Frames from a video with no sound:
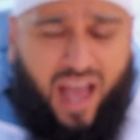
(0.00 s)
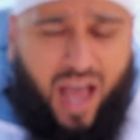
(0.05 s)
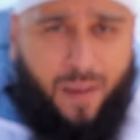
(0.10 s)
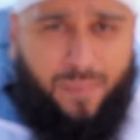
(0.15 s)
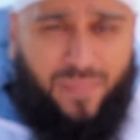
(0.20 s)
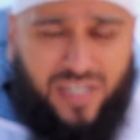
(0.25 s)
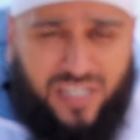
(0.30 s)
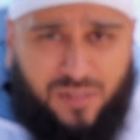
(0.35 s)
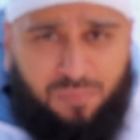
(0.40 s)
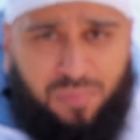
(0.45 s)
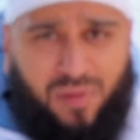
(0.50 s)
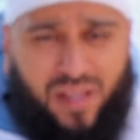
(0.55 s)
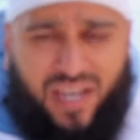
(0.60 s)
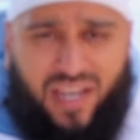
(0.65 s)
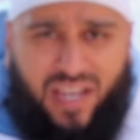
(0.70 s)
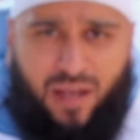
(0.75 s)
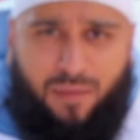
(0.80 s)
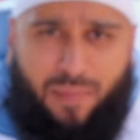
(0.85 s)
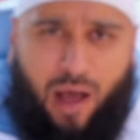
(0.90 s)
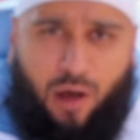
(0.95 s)
i'm
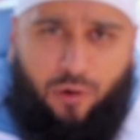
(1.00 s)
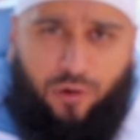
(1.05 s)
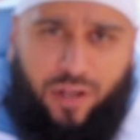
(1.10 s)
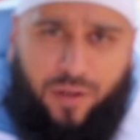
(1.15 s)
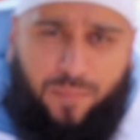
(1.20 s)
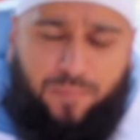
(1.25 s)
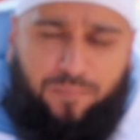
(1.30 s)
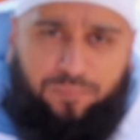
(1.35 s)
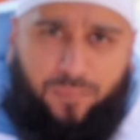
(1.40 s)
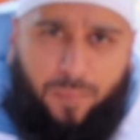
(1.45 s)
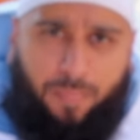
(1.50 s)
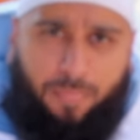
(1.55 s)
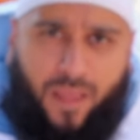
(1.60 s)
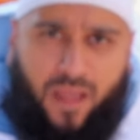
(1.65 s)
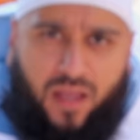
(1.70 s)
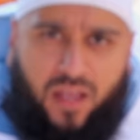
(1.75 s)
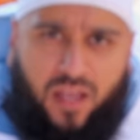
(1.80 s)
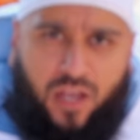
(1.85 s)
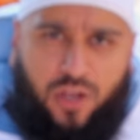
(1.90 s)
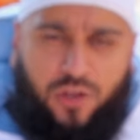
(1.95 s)
explaining about it
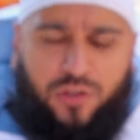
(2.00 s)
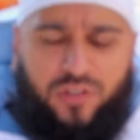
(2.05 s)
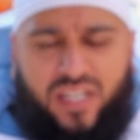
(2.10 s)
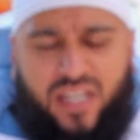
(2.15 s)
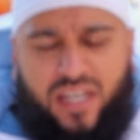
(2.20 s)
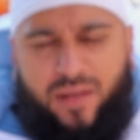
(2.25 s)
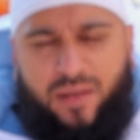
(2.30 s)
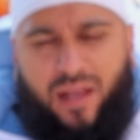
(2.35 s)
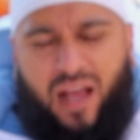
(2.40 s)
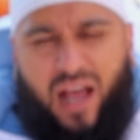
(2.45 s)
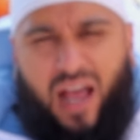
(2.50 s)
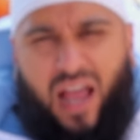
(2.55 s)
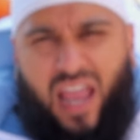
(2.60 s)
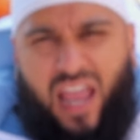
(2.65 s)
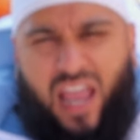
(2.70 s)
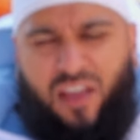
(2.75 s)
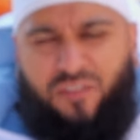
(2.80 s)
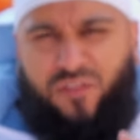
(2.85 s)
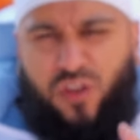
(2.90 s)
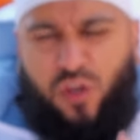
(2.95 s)
you see
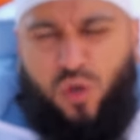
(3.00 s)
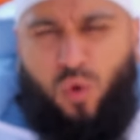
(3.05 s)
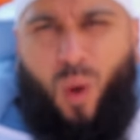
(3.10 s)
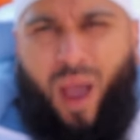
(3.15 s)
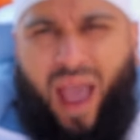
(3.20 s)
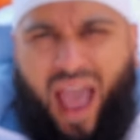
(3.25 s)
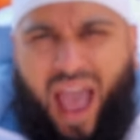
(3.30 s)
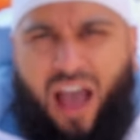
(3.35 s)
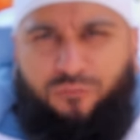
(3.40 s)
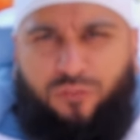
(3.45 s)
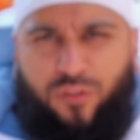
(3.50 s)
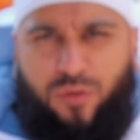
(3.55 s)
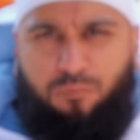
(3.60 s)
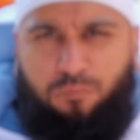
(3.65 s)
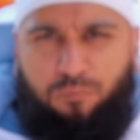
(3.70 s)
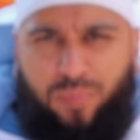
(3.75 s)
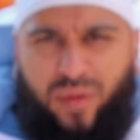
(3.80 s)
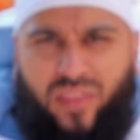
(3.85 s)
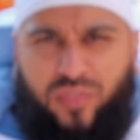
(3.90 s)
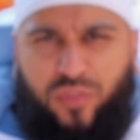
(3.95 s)
if you
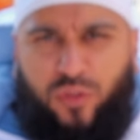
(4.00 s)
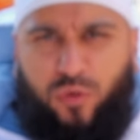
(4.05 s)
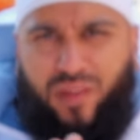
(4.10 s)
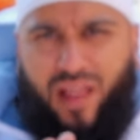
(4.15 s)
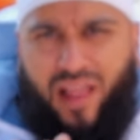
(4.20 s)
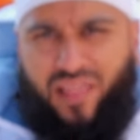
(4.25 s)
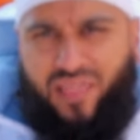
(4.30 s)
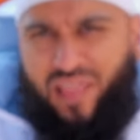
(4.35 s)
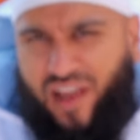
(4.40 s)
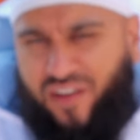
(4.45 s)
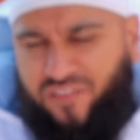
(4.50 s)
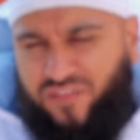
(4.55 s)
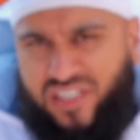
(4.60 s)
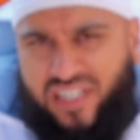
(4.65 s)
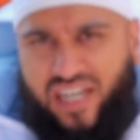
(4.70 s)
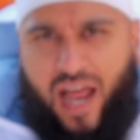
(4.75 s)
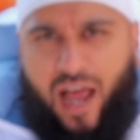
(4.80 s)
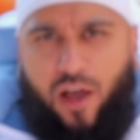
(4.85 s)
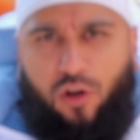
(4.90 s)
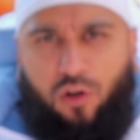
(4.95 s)
haven't been through that
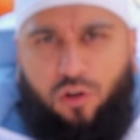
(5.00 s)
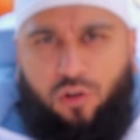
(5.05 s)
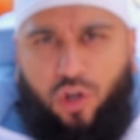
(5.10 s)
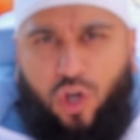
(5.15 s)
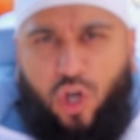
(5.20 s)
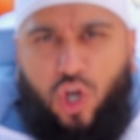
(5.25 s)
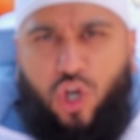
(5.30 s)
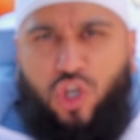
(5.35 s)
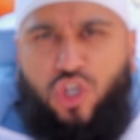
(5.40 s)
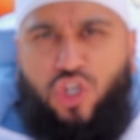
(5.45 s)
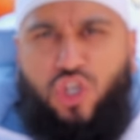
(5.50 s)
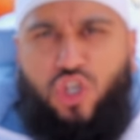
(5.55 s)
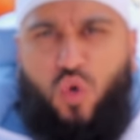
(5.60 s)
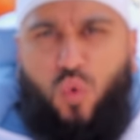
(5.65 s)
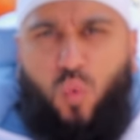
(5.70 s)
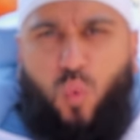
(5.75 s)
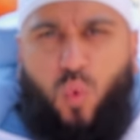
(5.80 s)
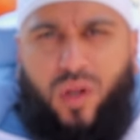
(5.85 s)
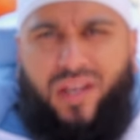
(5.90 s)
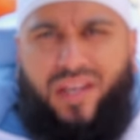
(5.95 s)
lifestyle you
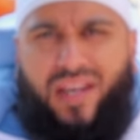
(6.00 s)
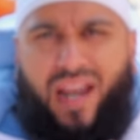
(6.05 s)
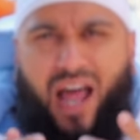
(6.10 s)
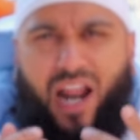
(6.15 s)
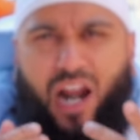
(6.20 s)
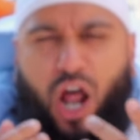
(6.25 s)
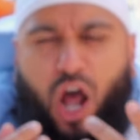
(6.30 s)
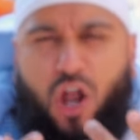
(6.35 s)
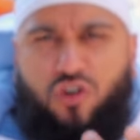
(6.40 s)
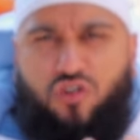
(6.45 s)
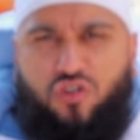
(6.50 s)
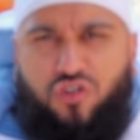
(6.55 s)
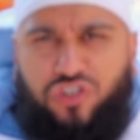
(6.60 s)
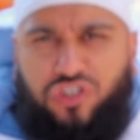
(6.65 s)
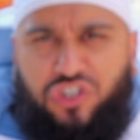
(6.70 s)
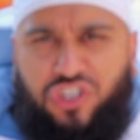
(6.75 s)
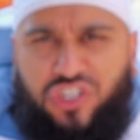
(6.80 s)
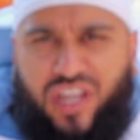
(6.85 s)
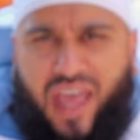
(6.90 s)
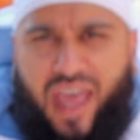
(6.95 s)
would not
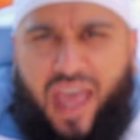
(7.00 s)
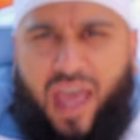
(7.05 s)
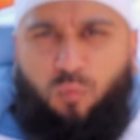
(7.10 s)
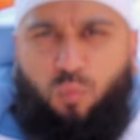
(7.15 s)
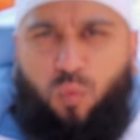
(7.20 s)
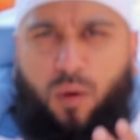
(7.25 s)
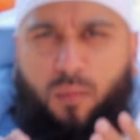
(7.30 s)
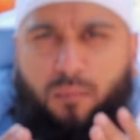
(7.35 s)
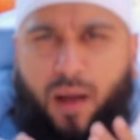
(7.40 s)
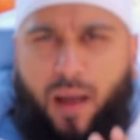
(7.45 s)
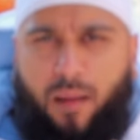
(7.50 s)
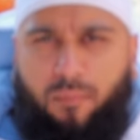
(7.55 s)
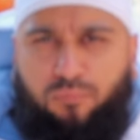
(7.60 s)
understand what my